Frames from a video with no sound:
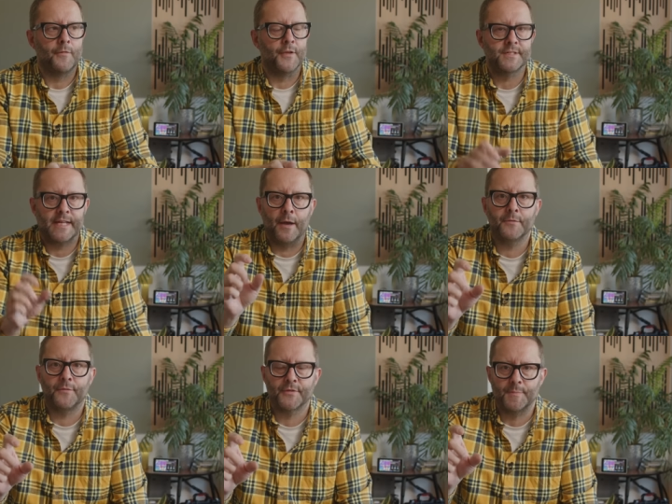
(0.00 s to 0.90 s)
the
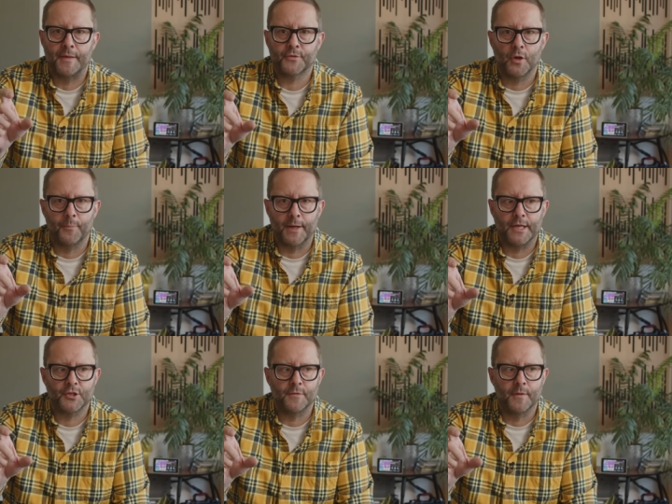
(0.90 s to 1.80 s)
Sound of the Smiths
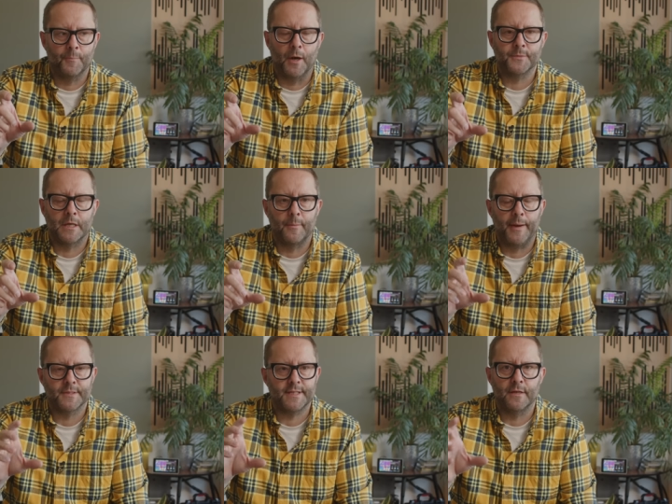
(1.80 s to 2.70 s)
compilation that popped up
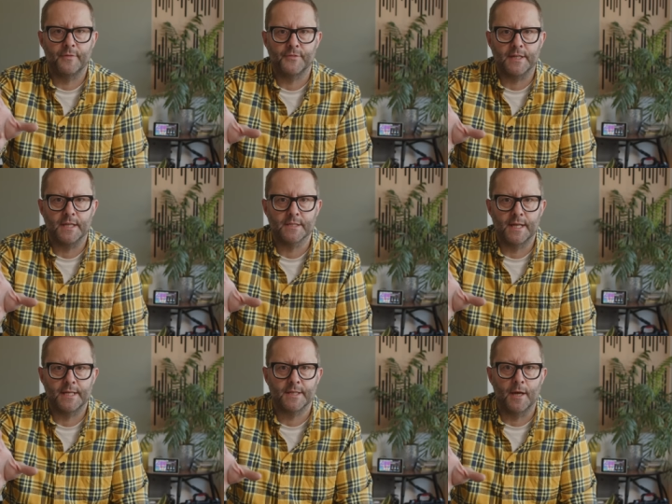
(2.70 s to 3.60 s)
about 10 or 15 years
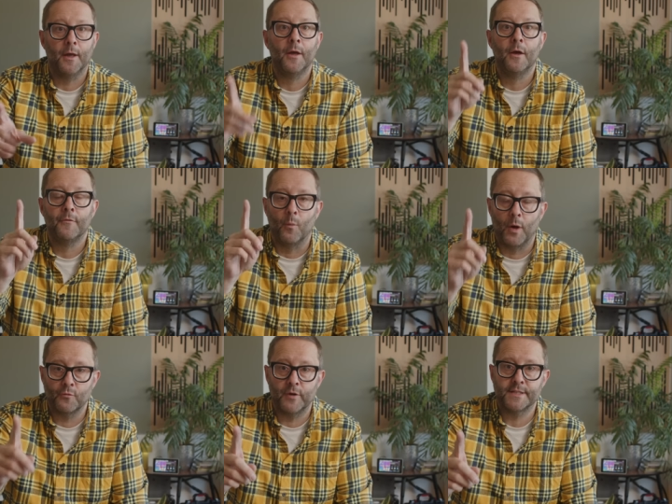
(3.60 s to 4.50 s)
later for
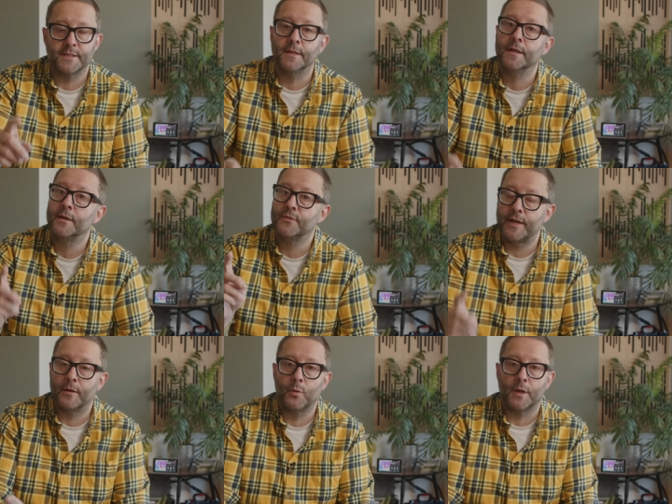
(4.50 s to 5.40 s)
one reason:
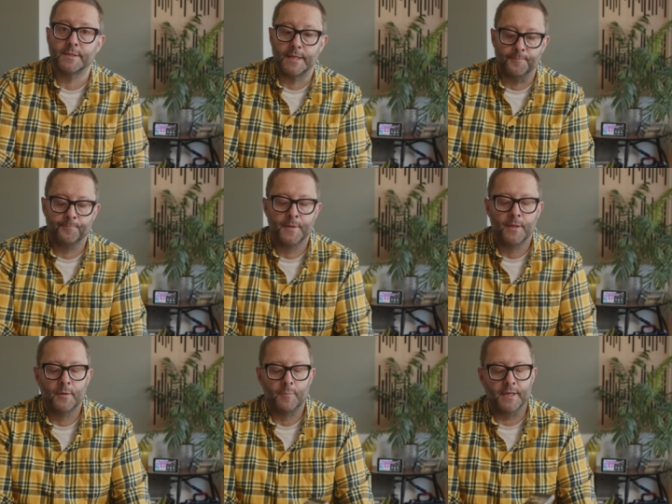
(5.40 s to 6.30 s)
sound quality.
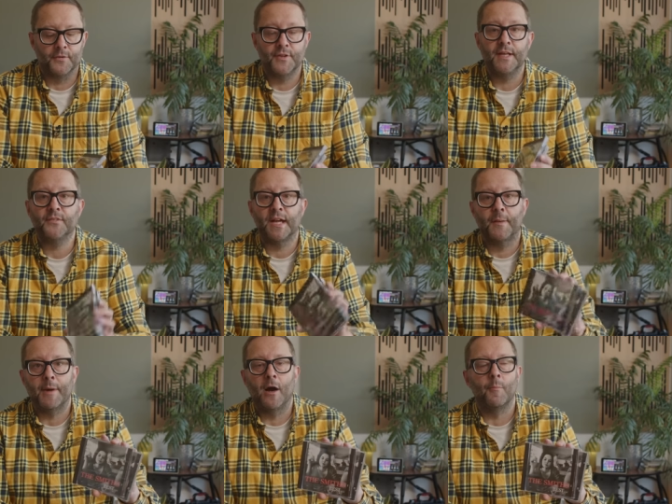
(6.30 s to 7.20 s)
Because these
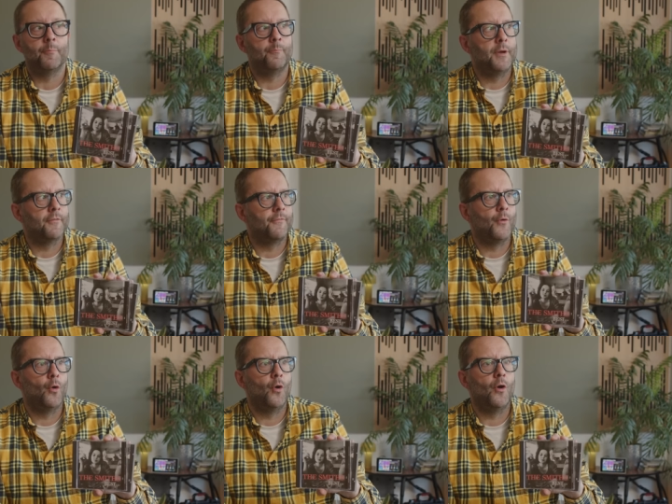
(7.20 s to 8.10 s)
came out
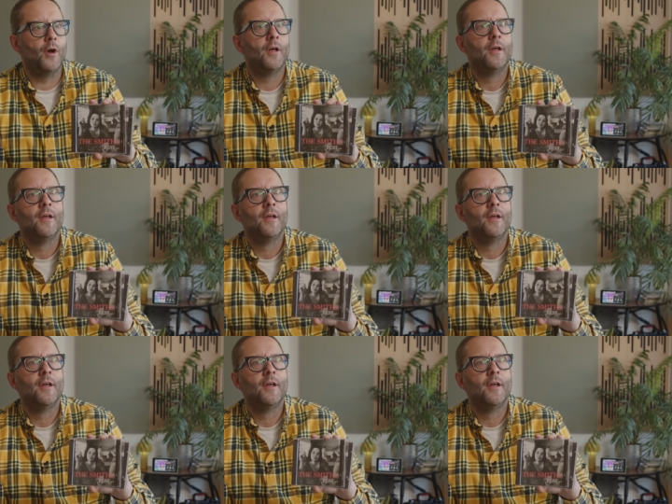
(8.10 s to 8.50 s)
before